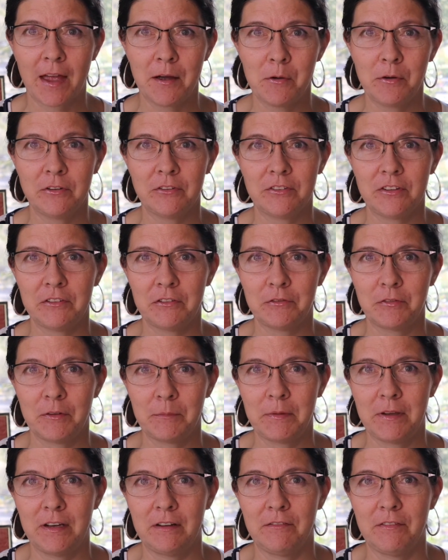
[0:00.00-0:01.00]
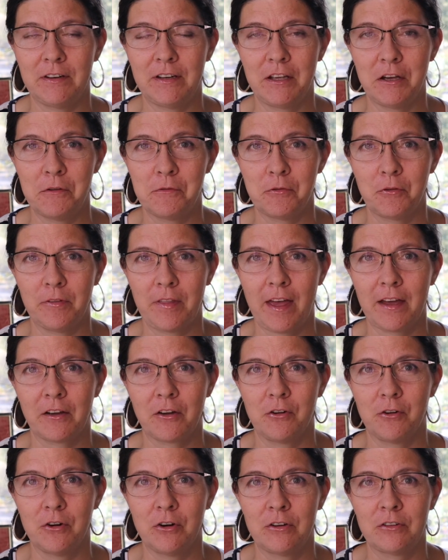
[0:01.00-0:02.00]
I was just filming a video for
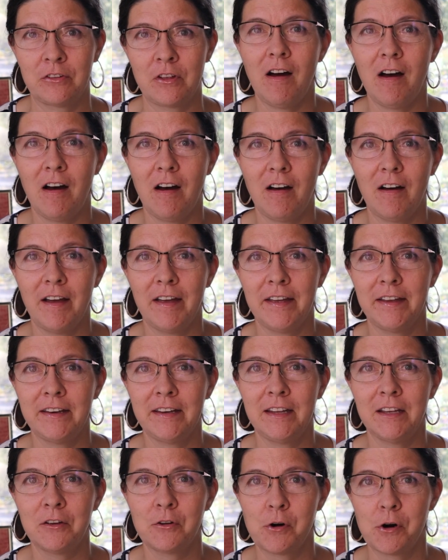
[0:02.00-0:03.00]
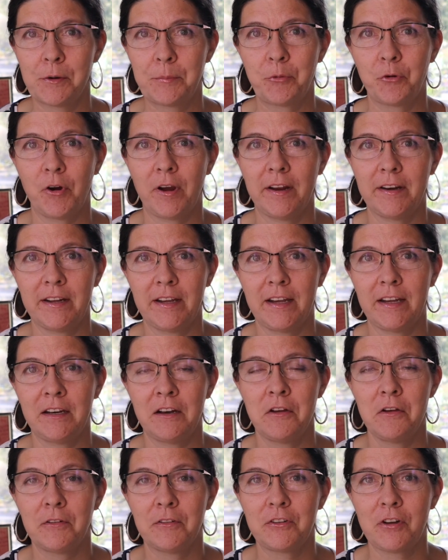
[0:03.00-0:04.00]
that course on
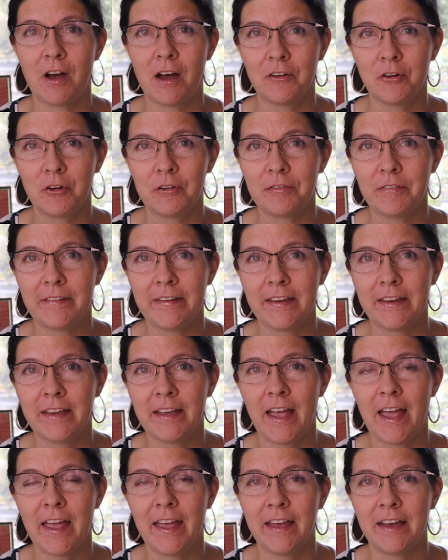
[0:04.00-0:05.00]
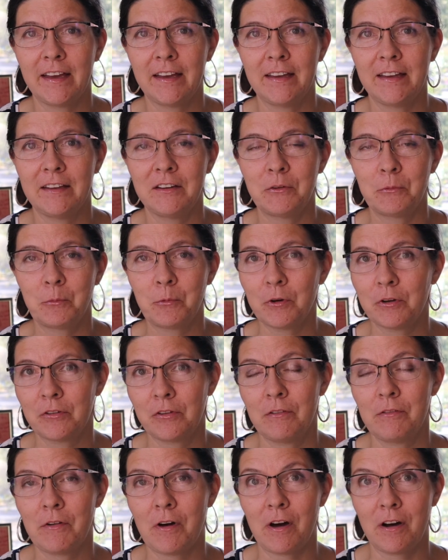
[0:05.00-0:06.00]
incorporating photography and
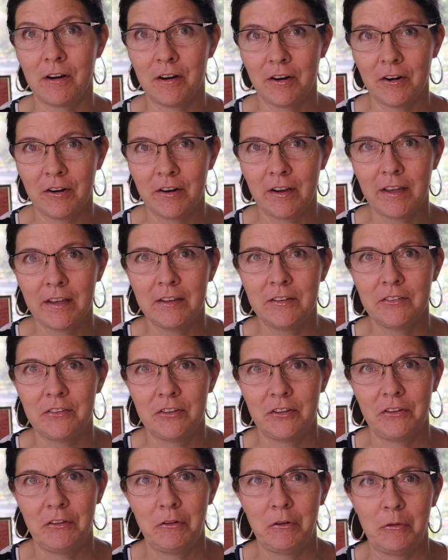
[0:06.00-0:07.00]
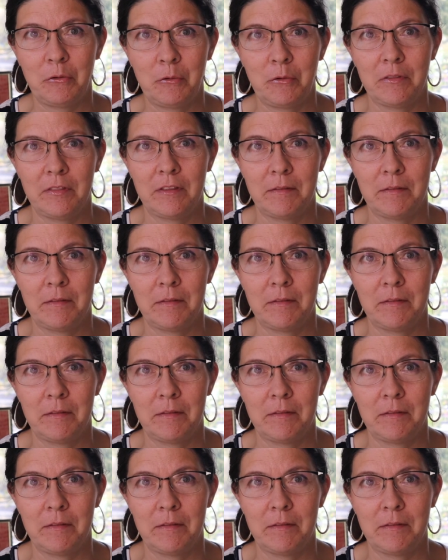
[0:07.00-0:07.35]
works of art into